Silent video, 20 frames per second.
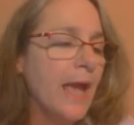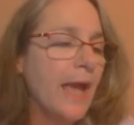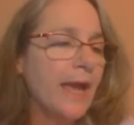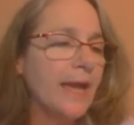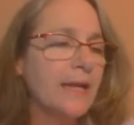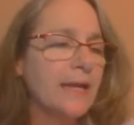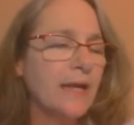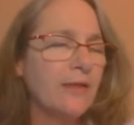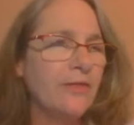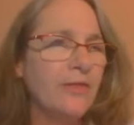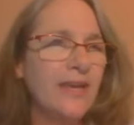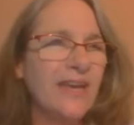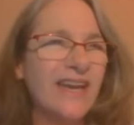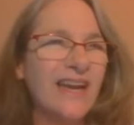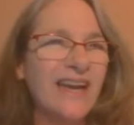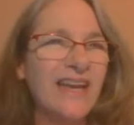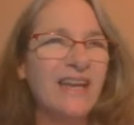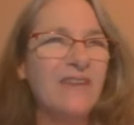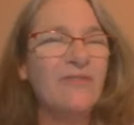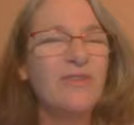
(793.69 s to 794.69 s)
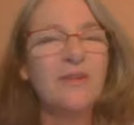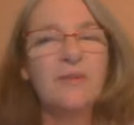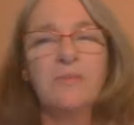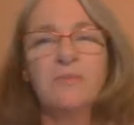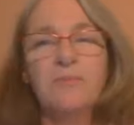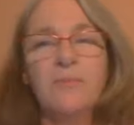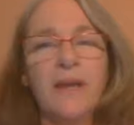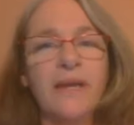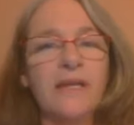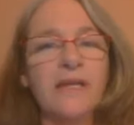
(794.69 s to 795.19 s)
And I think I
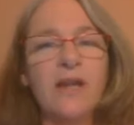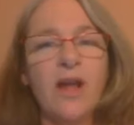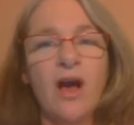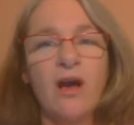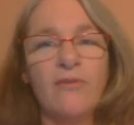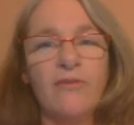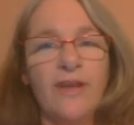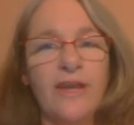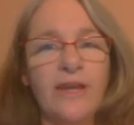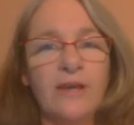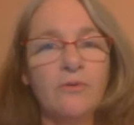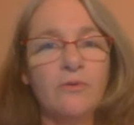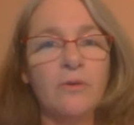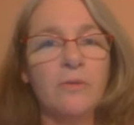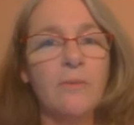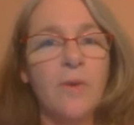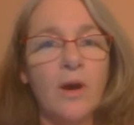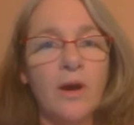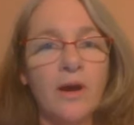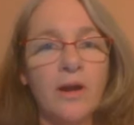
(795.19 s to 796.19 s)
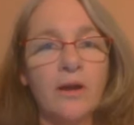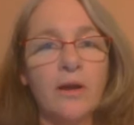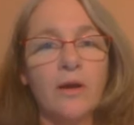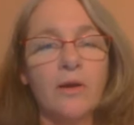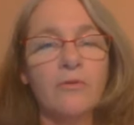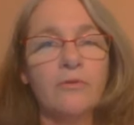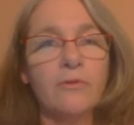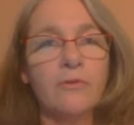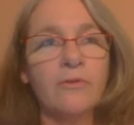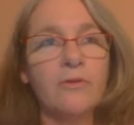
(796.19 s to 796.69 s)
even made an offhand remark
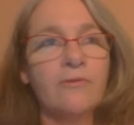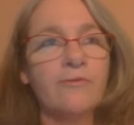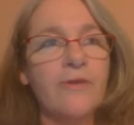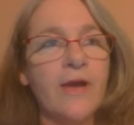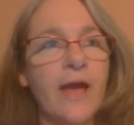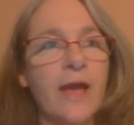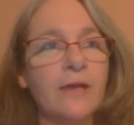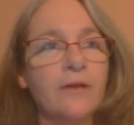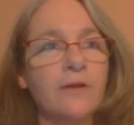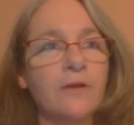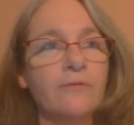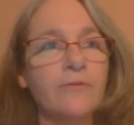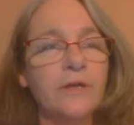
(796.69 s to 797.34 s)
over the fact of,